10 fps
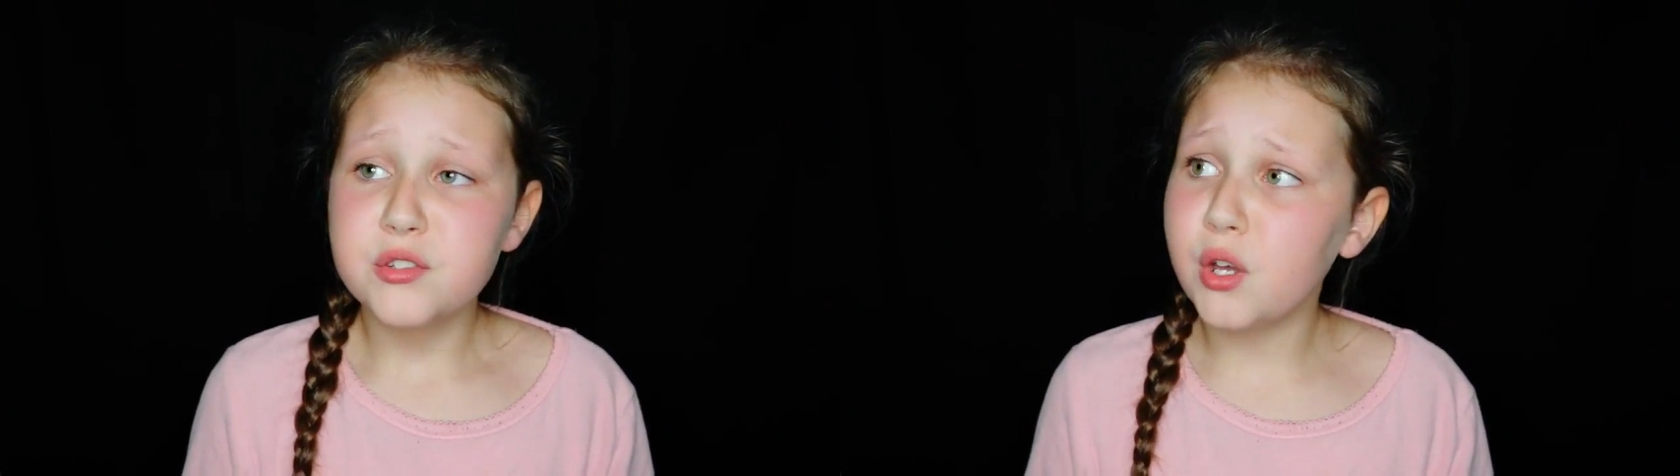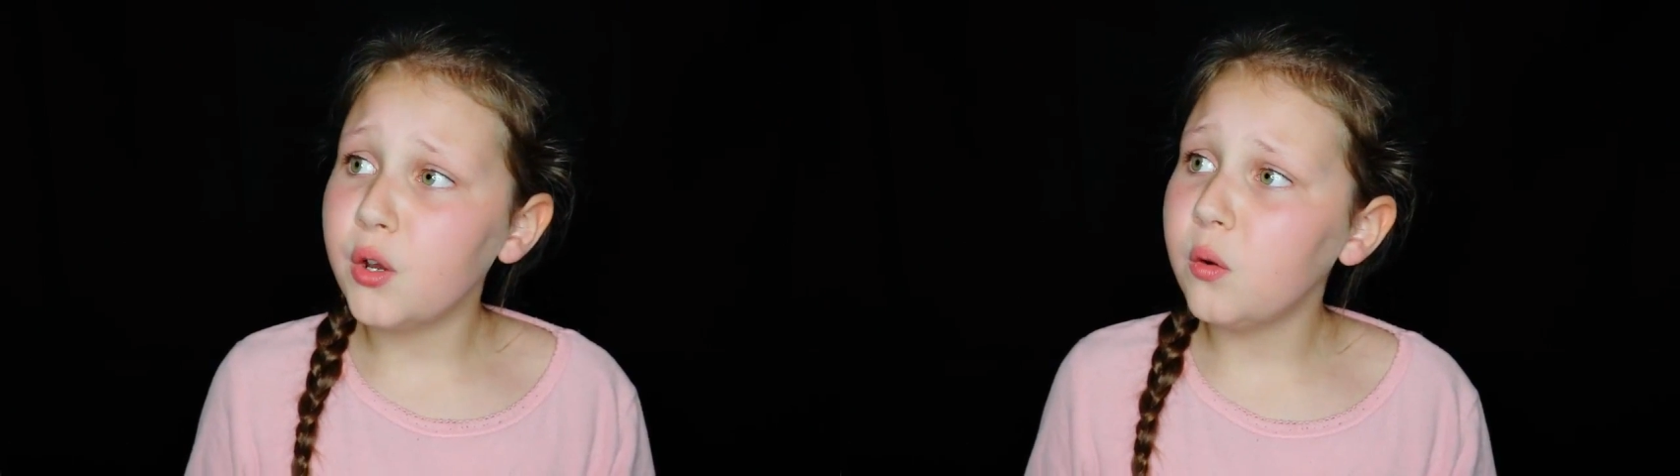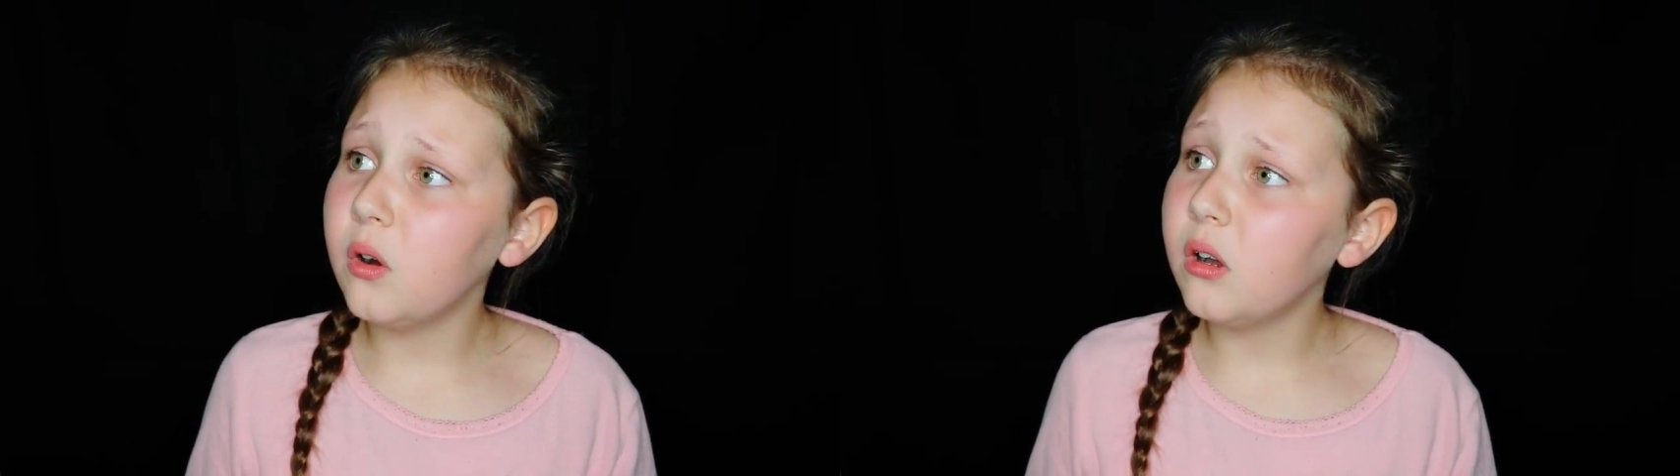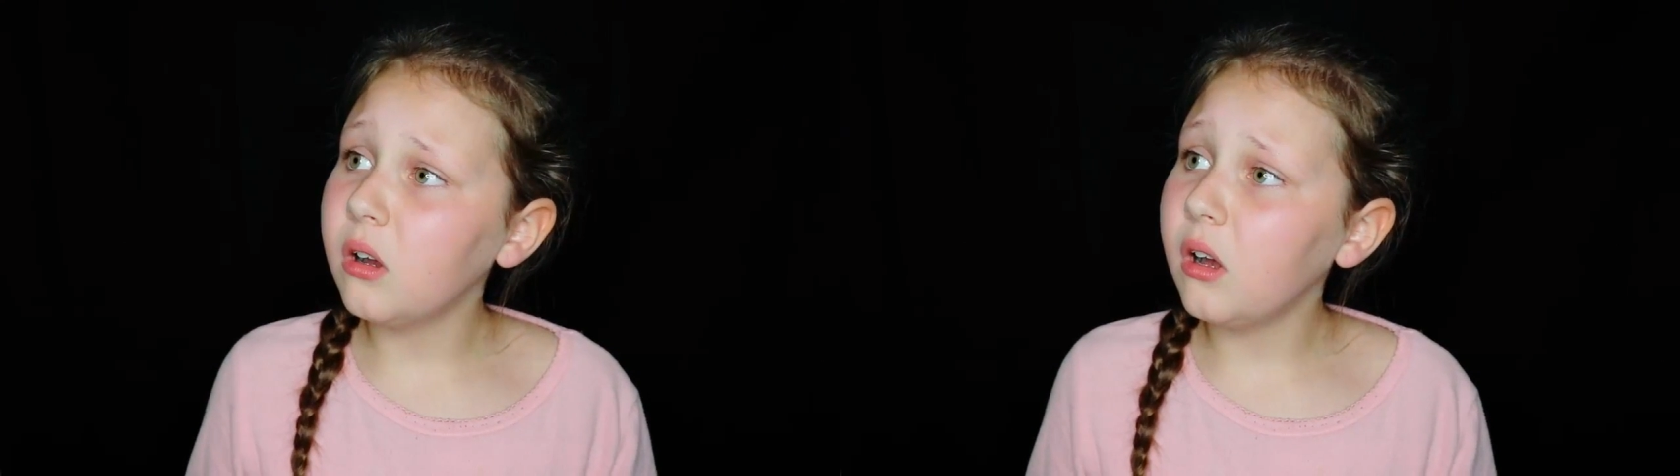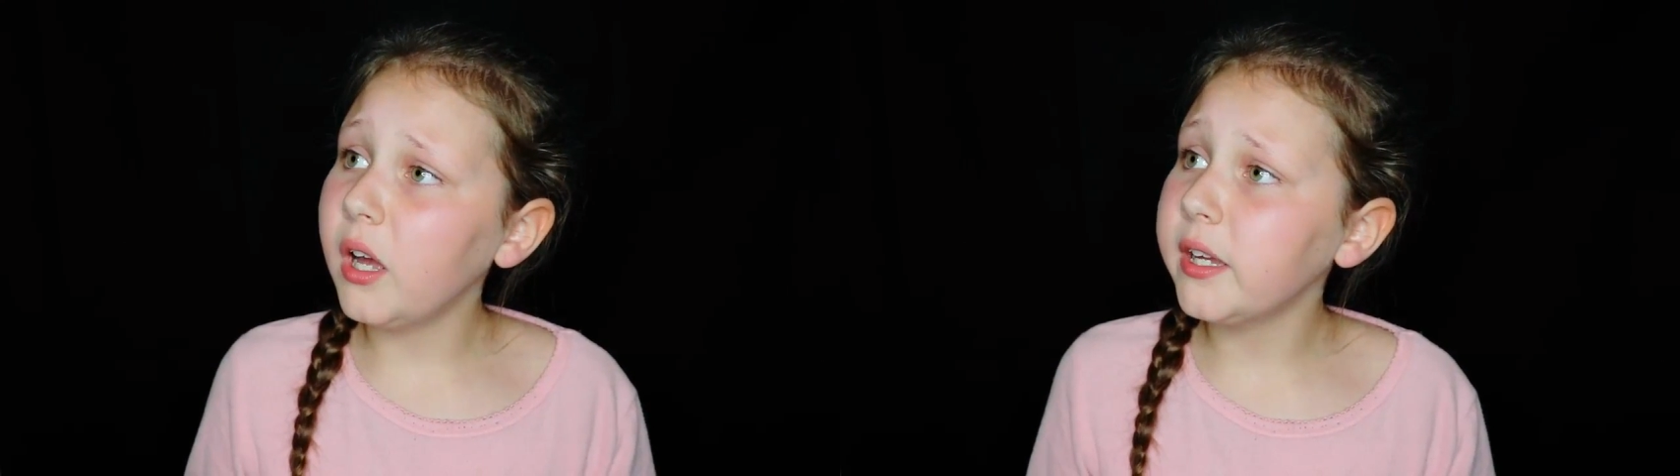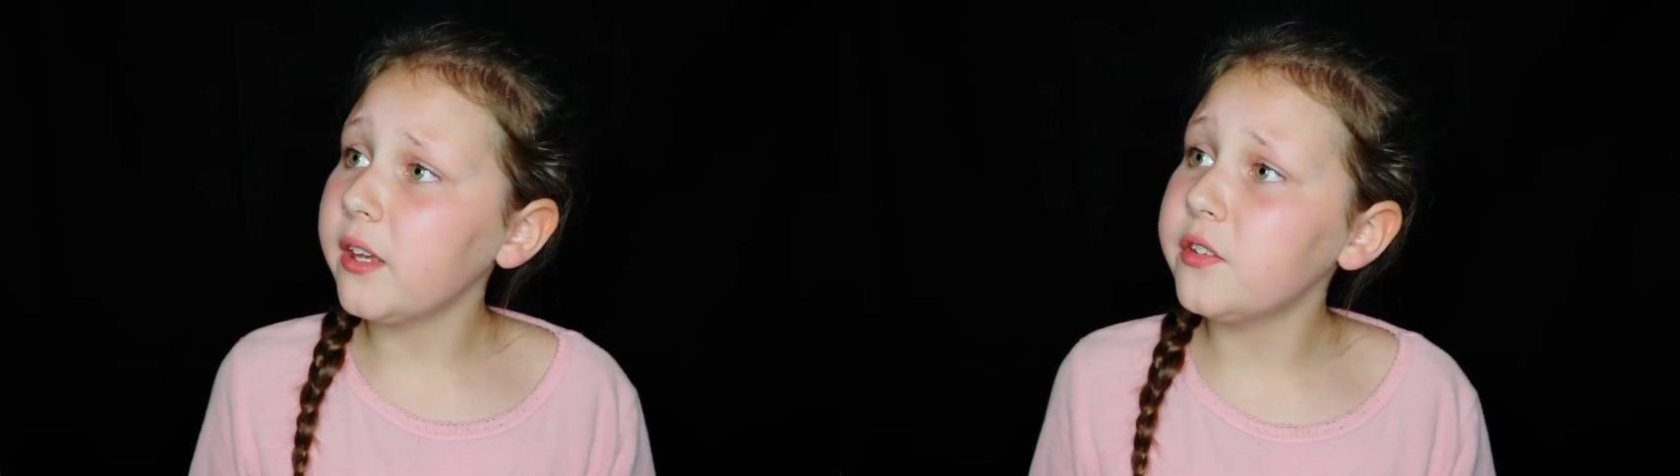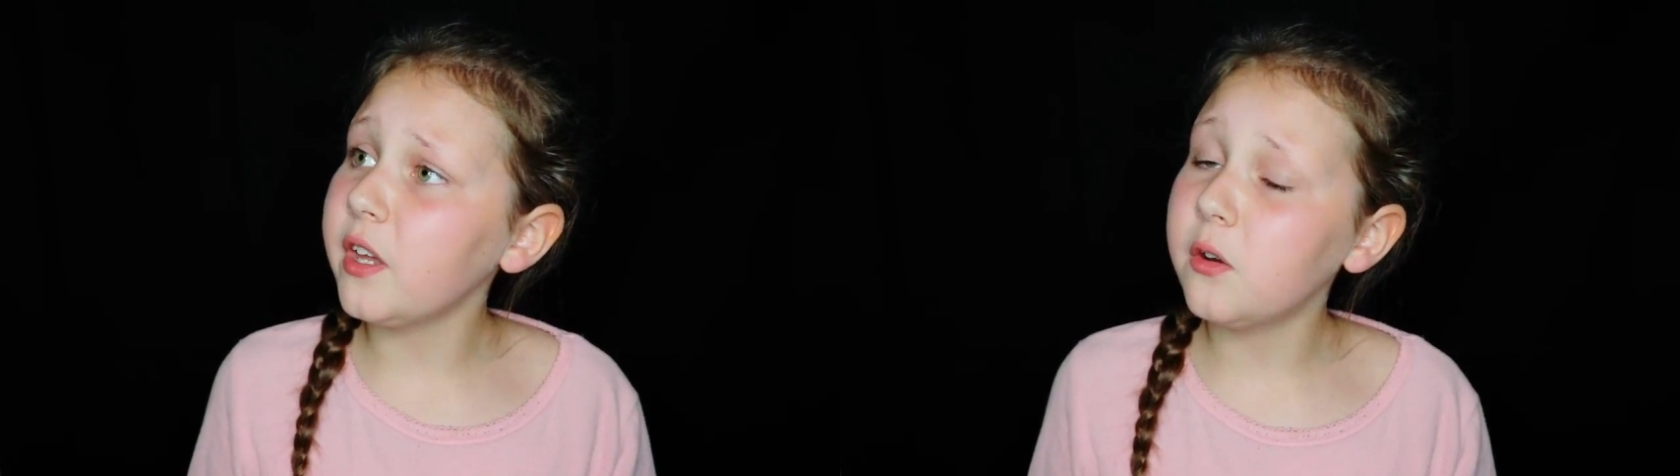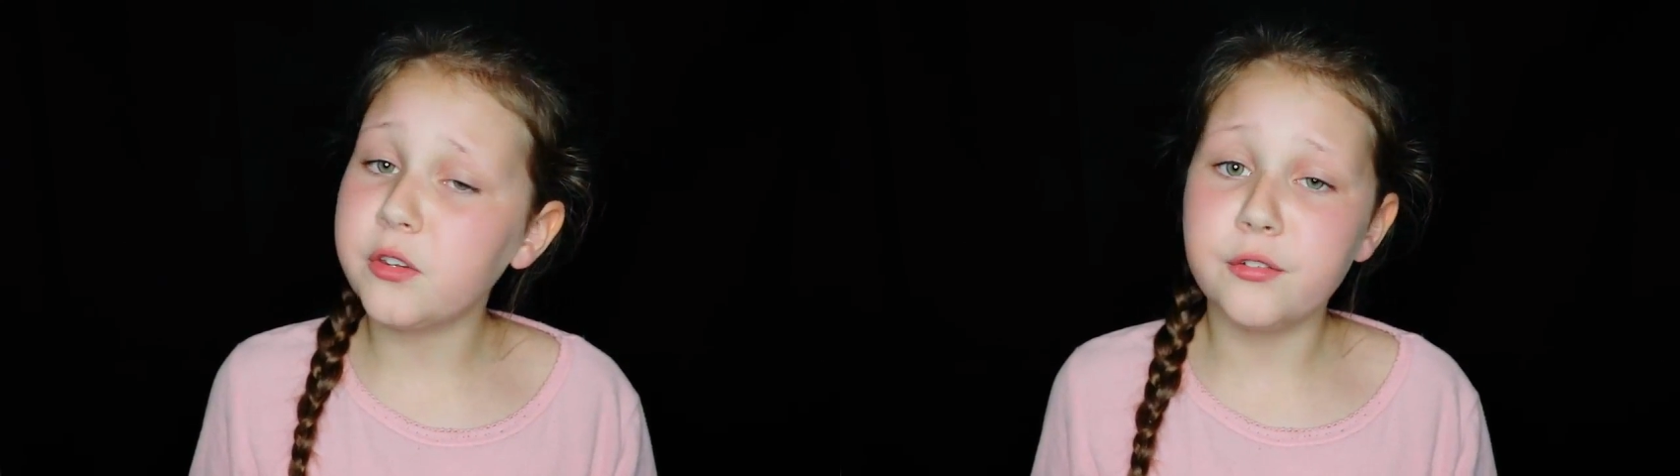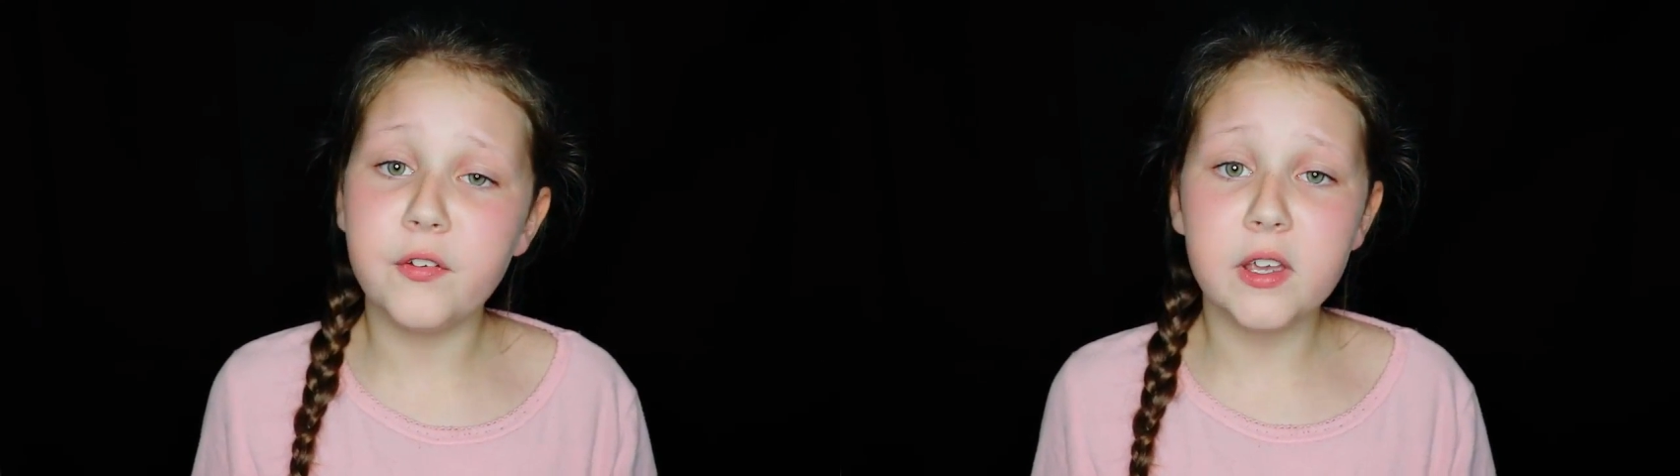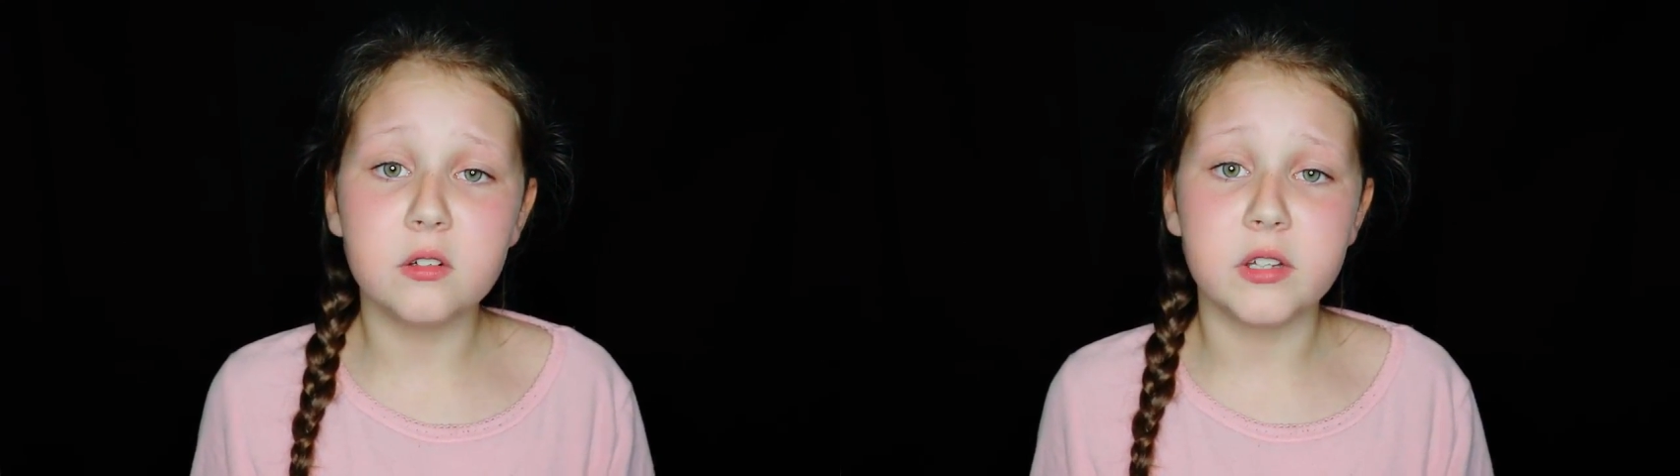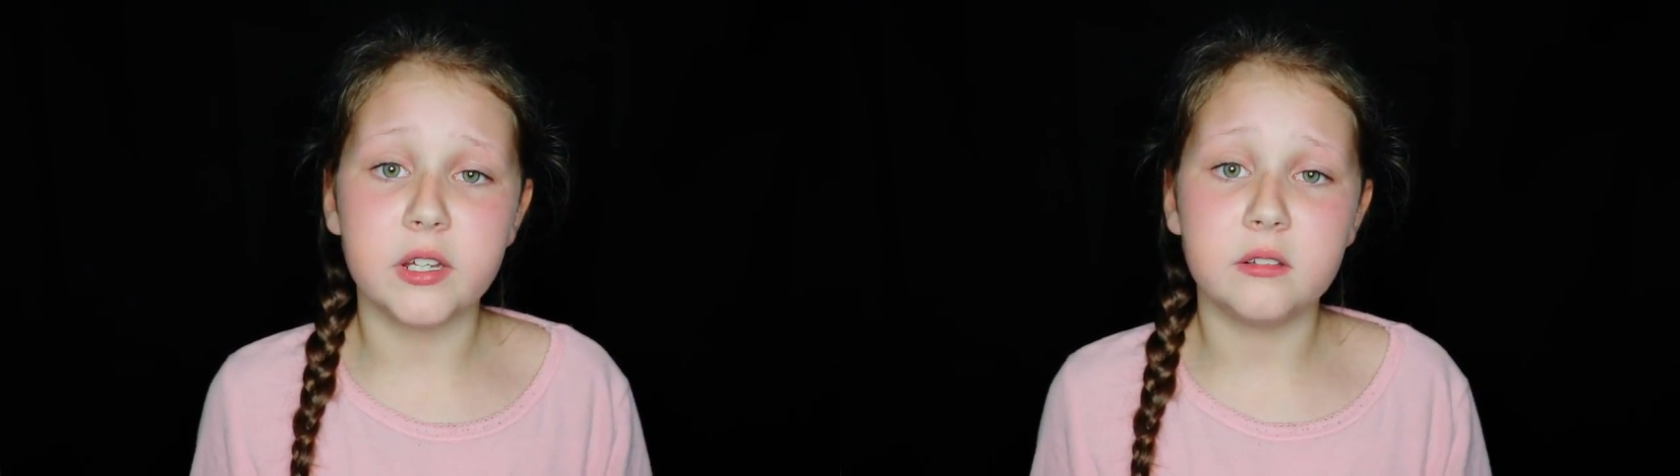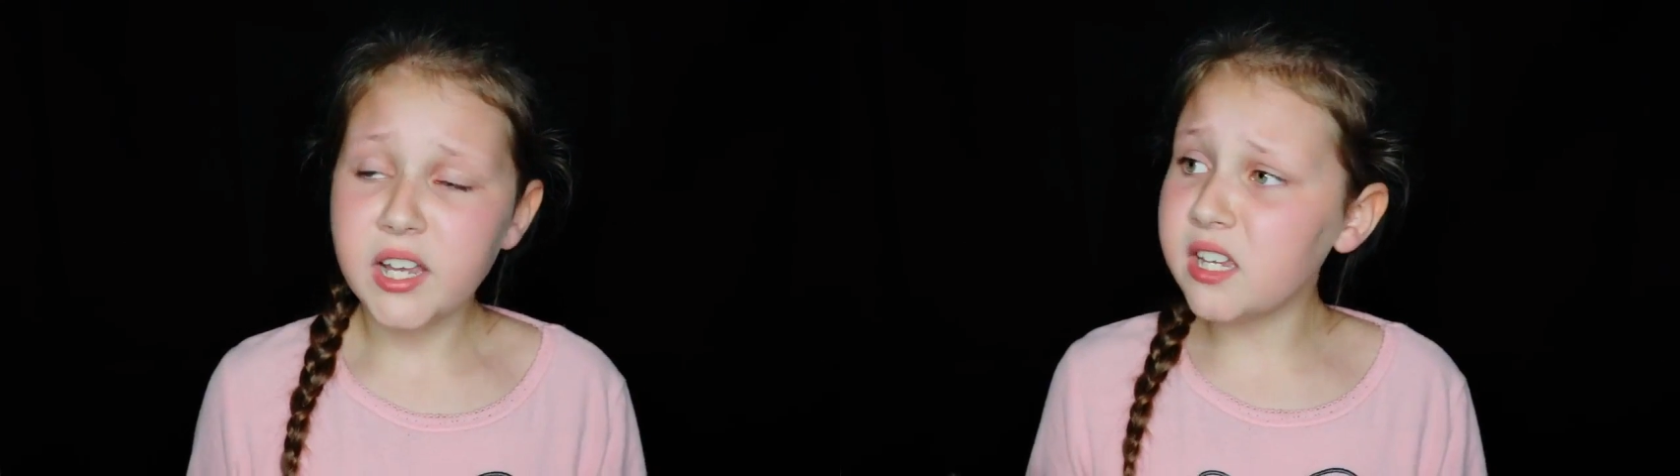So I guess that was a fail then.